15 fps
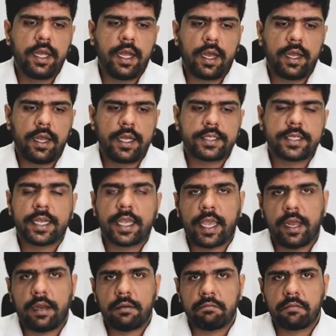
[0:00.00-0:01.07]
Uh, it's
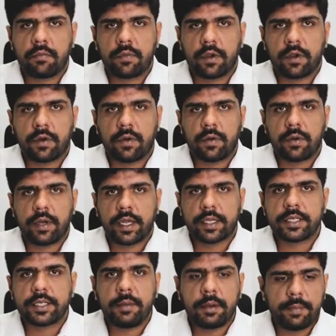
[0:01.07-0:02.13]
again, you know,
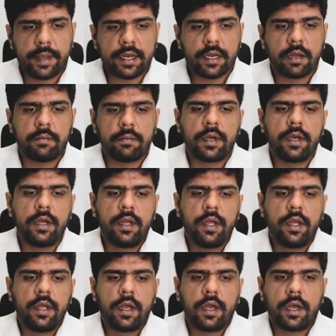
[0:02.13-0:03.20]
extremely big number.
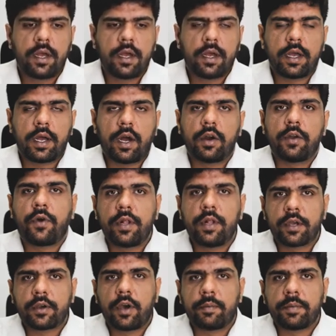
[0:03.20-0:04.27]
Uh, out of all
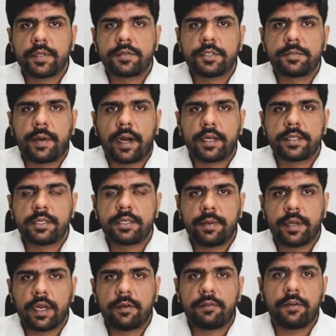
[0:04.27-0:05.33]
the corporates which
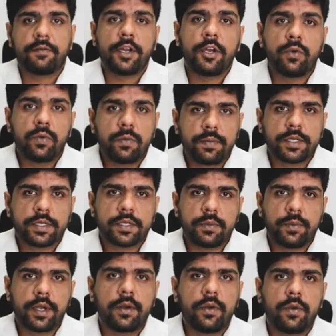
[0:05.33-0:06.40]
participated, 52%
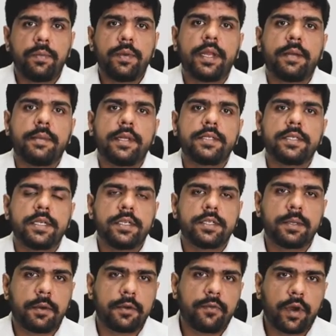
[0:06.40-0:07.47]
were global MNCs,
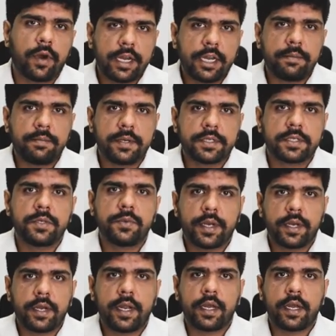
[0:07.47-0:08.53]
about 48%
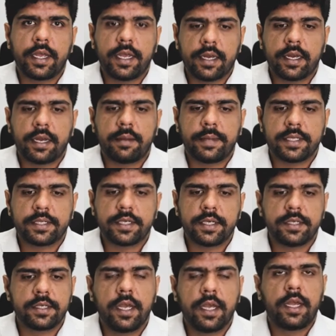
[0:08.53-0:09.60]
were uh, Indian
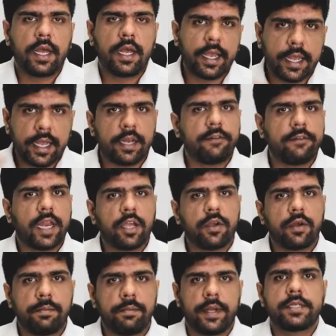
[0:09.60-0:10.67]
MNCs. Again, a very
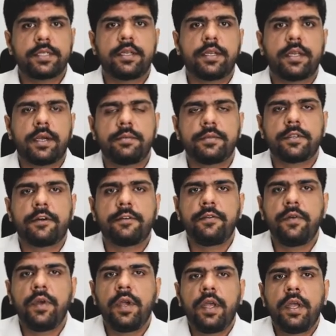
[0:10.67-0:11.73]
good mix in terms of
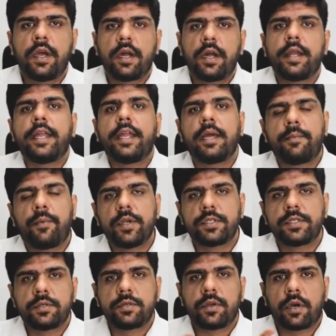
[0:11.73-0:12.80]
uh, data
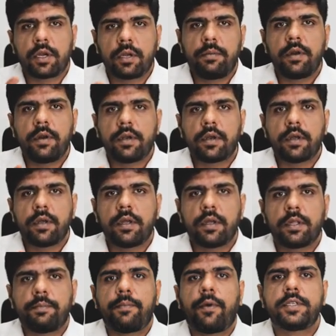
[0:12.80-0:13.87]
points to talk about uh,
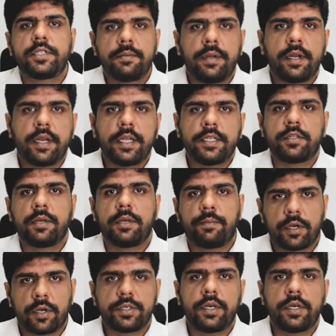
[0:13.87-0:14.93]
the possibilities or the
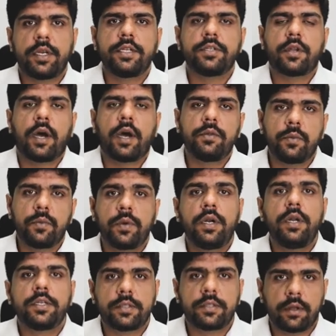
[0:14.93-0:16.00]
opportunities or how the
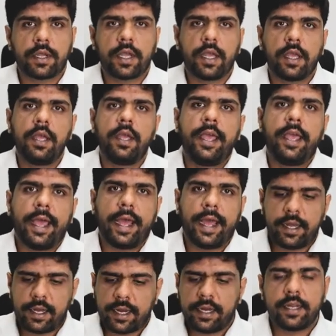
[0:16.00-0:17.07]
world is looking
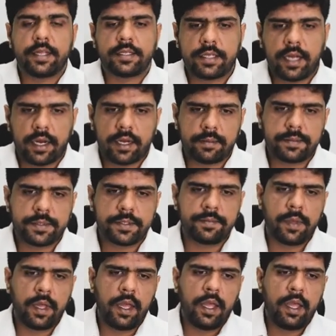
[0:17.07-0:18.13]
at Indian startups.
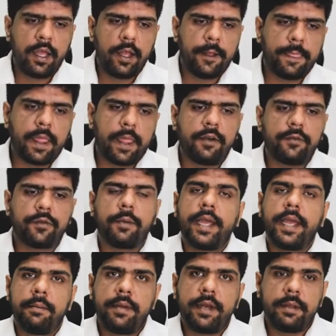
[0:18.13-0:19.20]
Uh, from
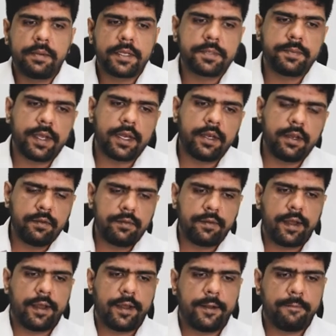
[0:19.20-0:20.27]
an M&A perspective,
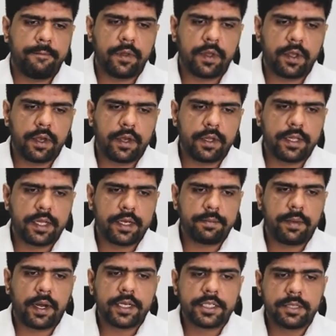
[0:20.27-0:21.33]
um, uh, the
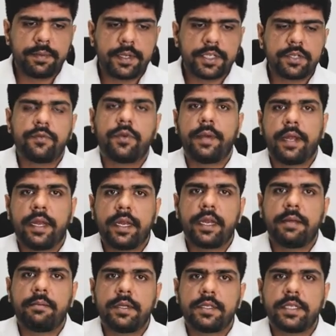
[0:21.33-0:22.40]
participation from Indian
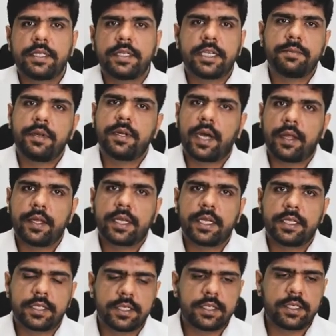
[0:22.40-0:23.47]
MNCs has been rather
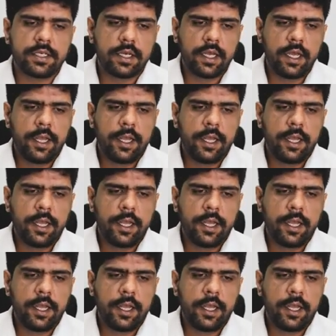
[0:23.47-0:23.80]
consistent.